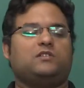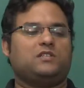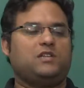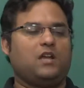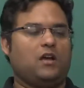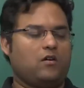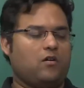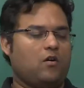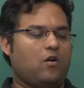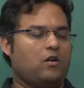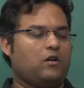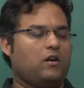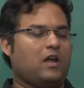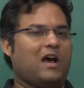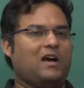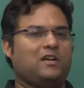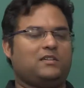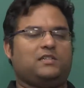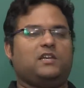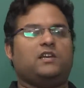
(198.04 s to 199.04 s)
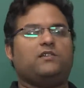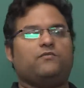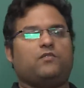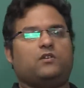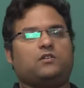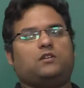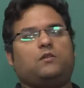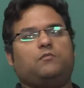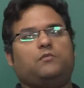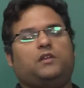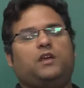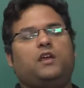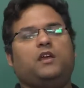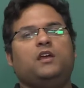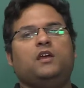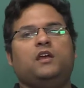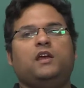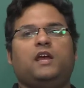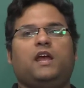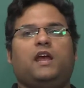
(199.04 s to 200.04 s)
stuck on asking for something,
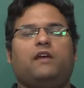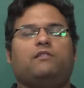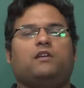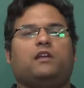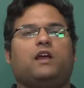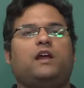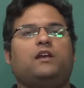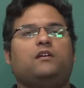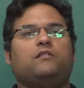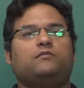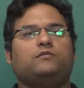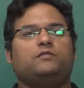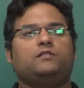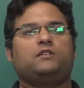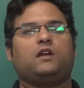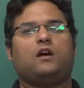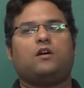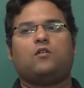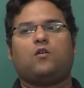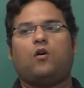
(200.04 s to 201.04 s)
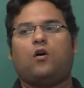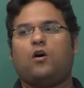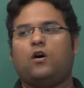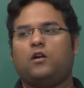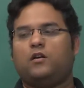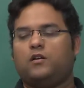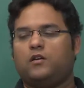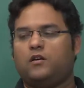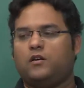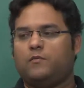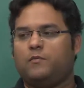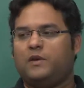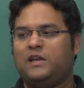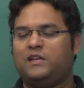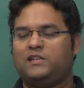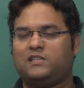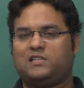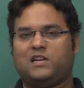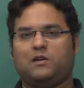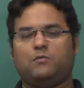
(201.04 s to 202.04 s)
if they are kind of stuck on
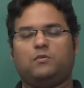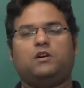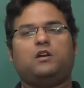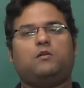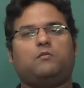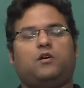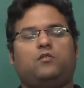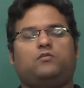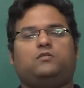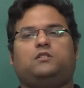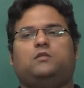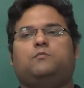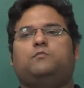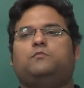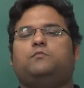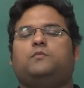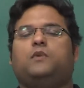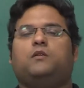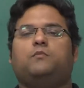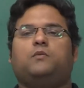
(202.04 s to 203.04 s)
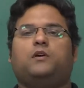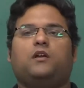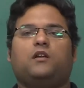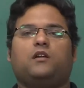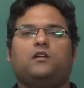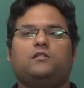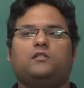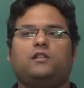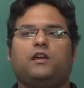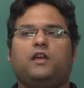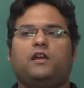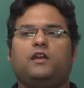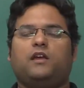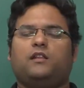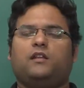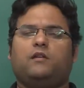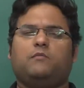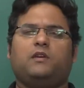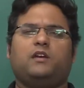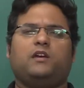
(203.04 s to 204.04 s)
being stubborn about some particular thing,
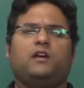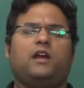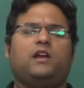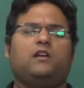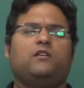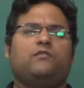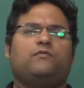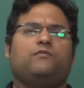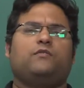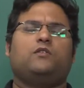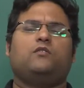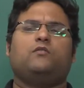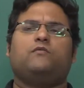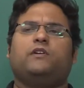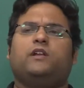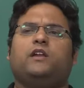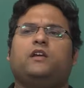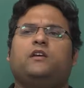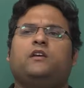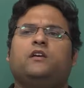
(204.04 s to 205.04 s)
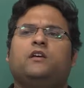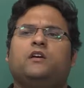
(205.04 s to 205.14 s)
and they are being kind of very